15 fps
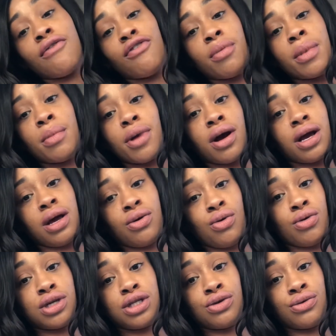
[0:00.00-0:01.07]
from American
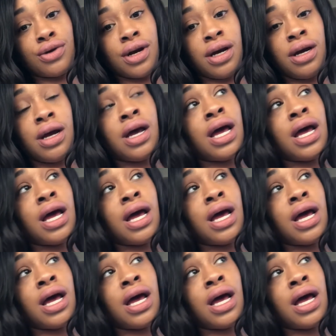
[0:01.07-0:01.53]
Horror Story.